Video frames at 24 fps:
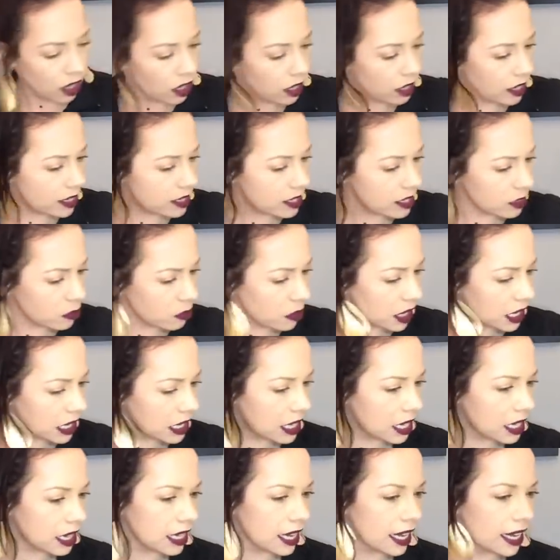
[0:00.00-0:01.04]
This is one of
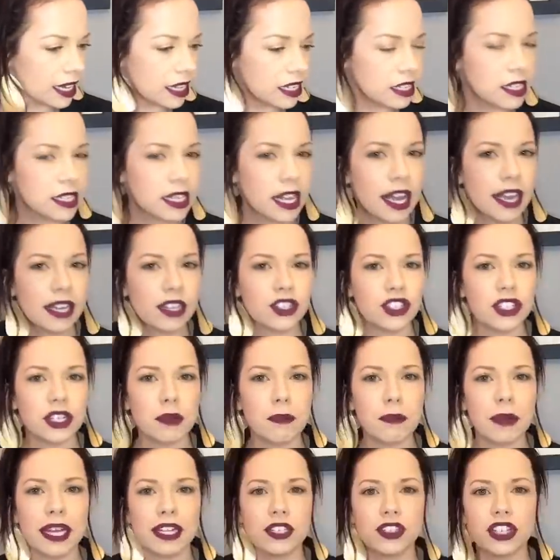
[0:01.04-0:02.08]
the things that she
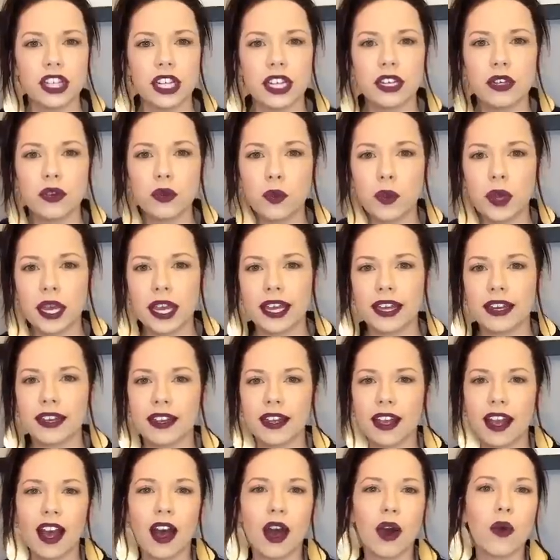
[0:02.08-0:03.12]
mentioned when,
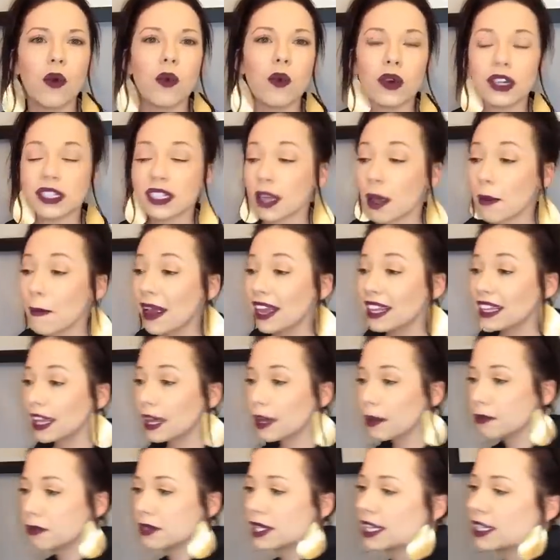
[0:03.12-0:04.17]
oh, what's on my
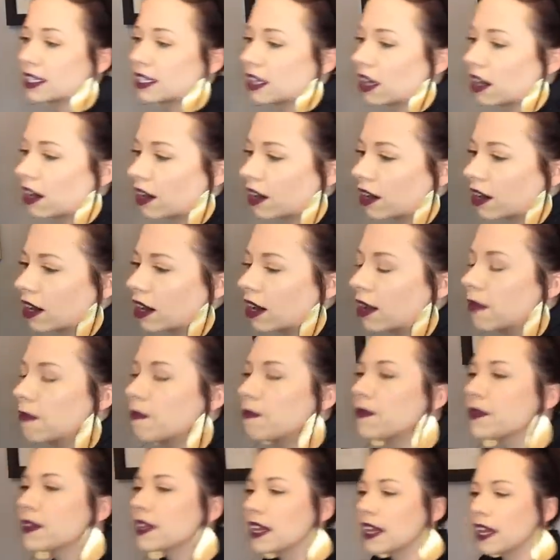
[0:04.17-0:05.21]
lips? It's our,
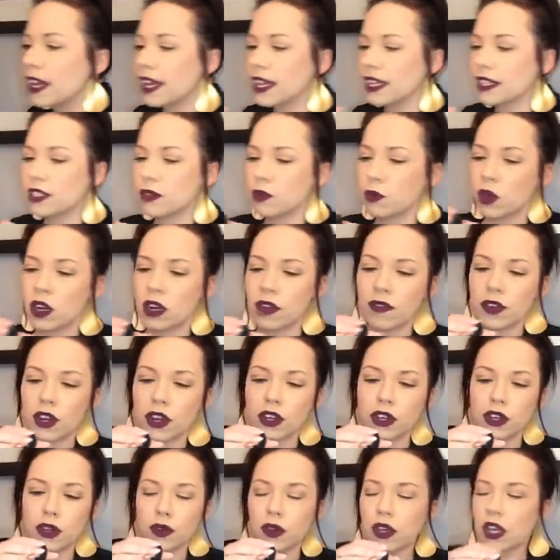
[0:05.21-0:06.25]
it's one of our
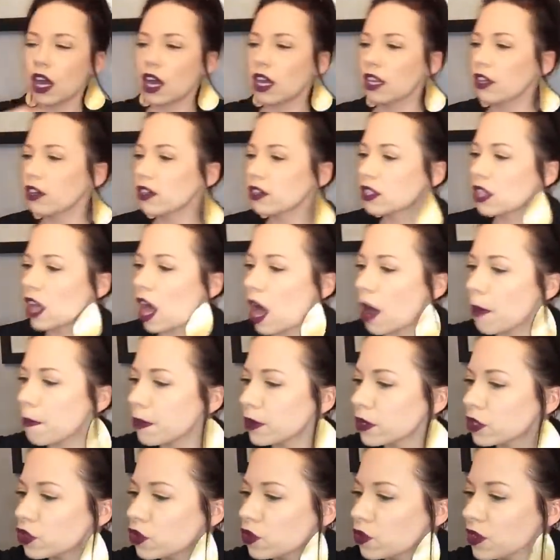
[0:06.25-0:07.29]
new colors,
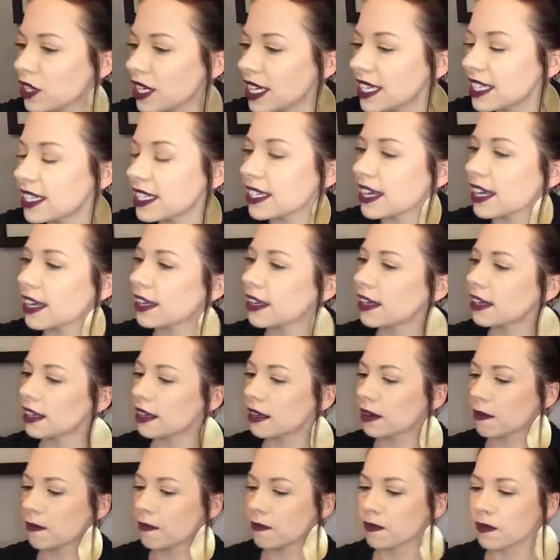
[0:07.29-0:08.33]
Opportunistic.
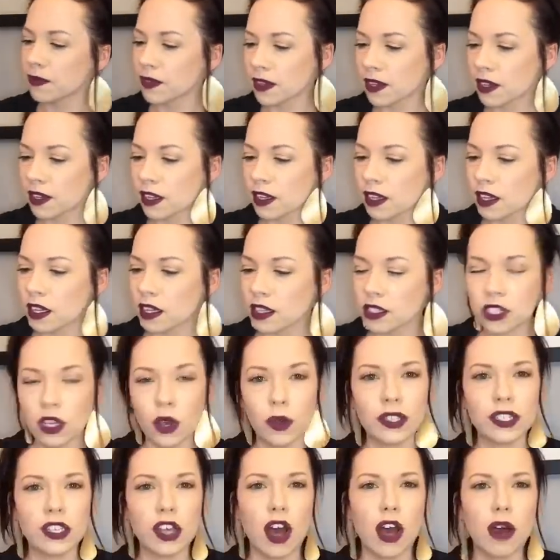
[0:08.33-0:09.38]
So
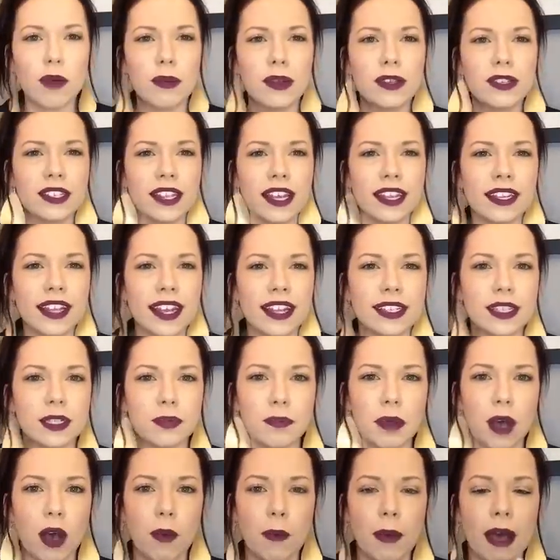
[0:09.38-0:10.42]
it's almost like that
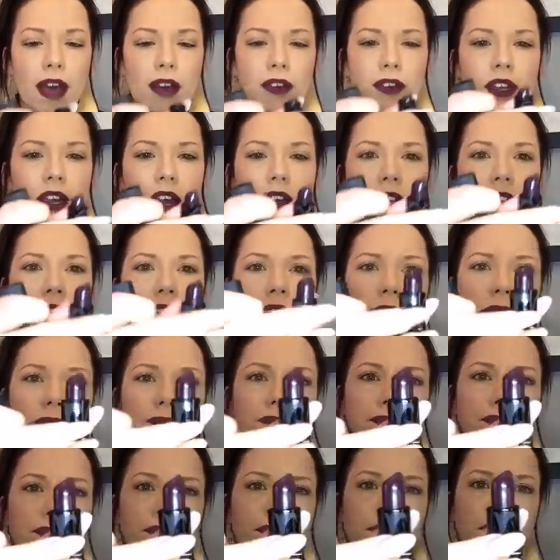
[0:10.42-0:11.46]
Spellbound color,
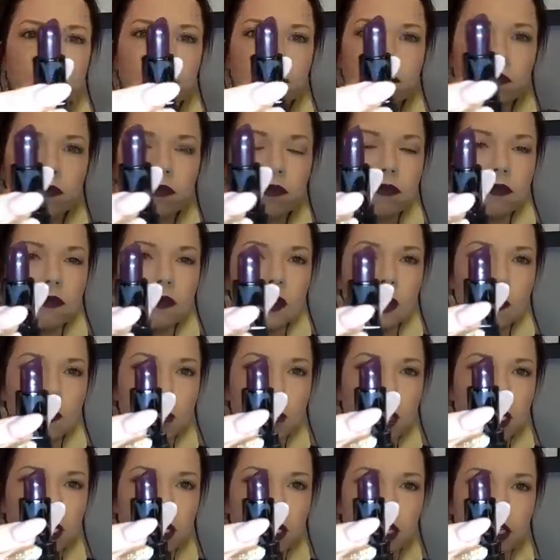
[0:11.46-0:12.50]

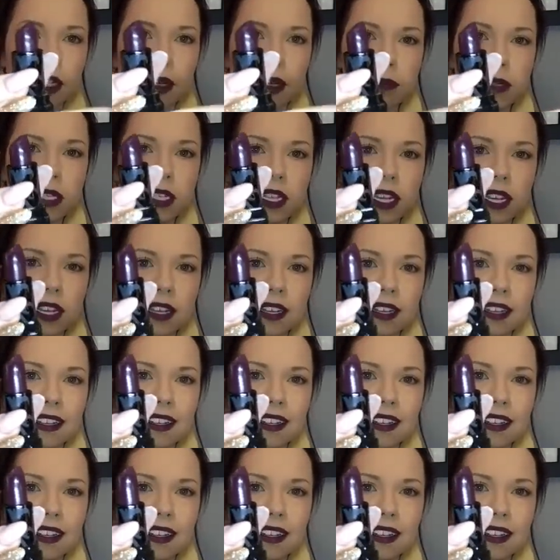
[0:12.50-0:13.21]
but in a lipstick.